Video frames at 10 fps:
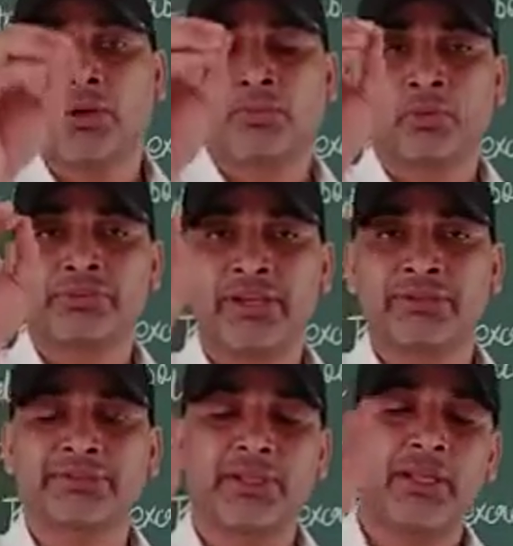
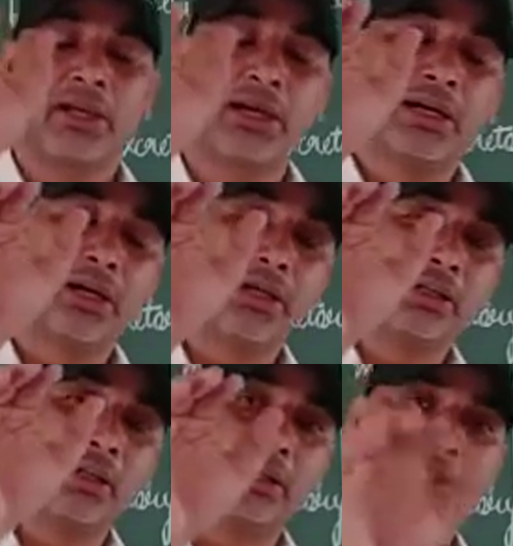proceeds
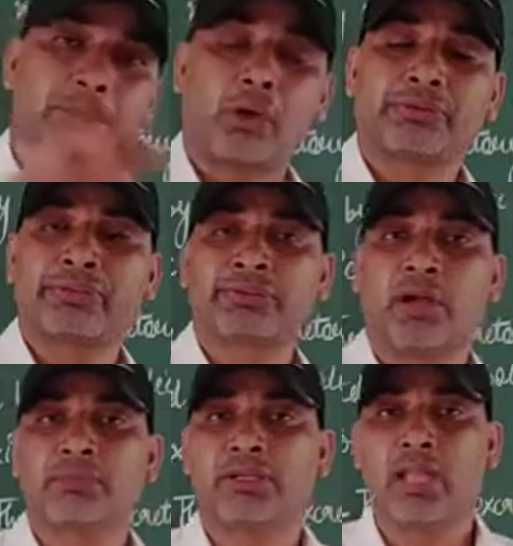the process
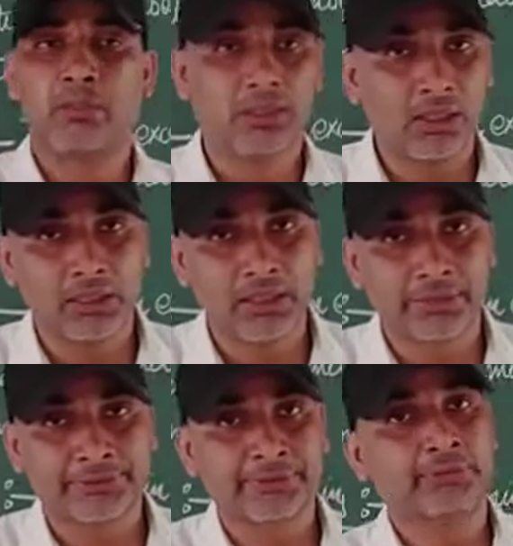of the chemical
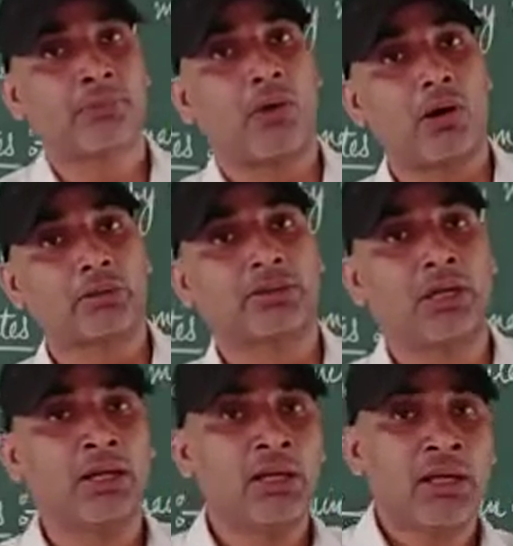reactions for the